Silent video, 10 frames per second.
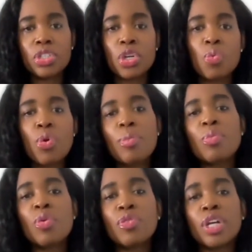So
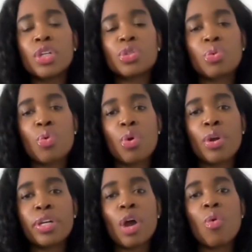we're moving
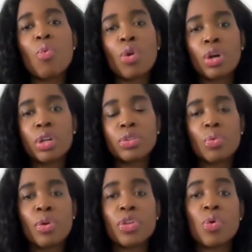toward a
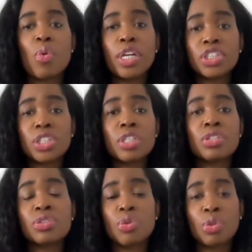world where the question
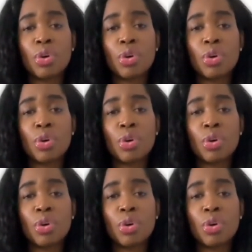is no